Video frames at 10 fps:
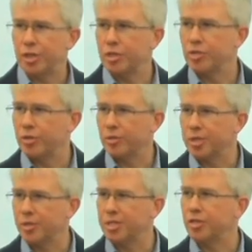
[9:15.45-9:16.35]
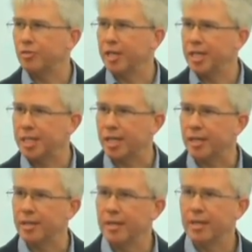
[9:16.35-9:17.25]
that controls your central heating
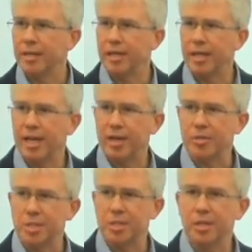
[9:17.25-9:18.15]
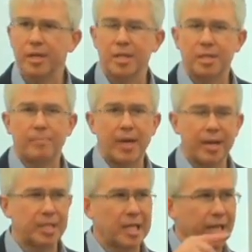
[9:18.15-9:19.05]
in a house. It's a
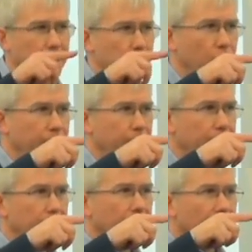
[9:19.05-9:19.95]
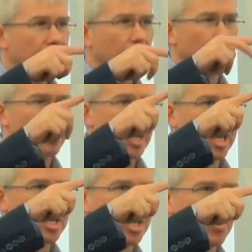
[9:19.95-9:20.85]
bimetallic strip, and the hotter it gets, the